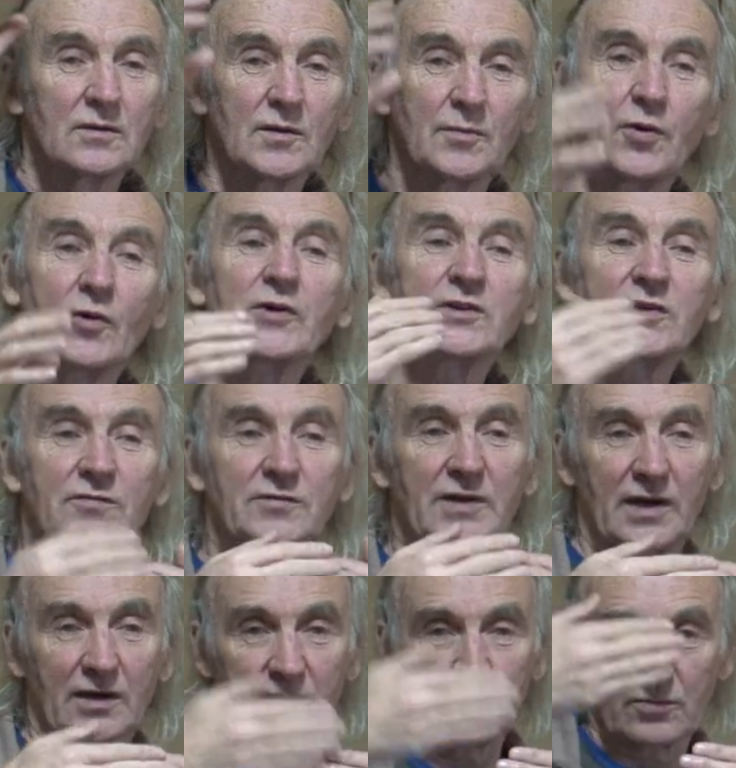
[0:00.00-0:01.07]
The point of
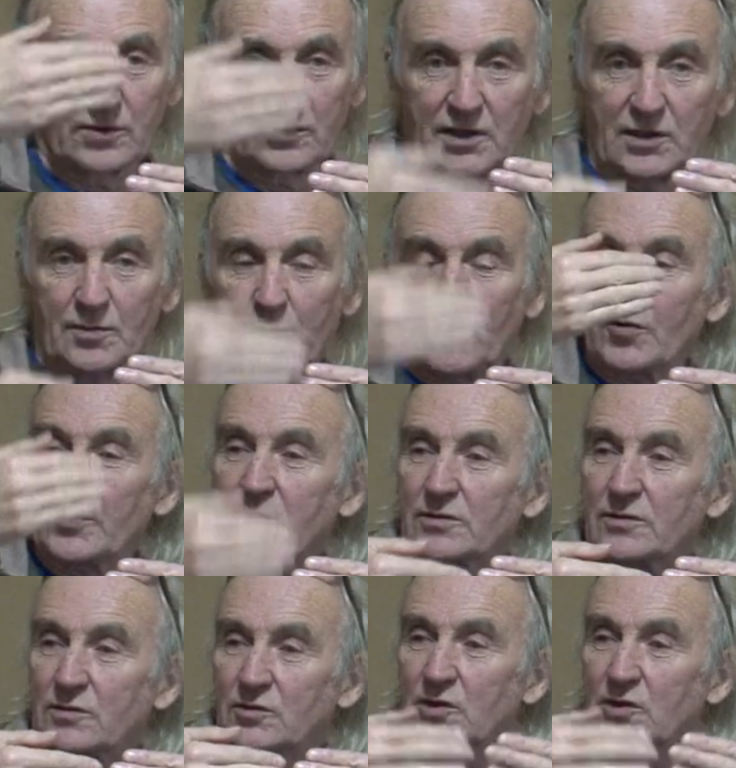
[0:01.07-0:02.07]
death, we say, the point,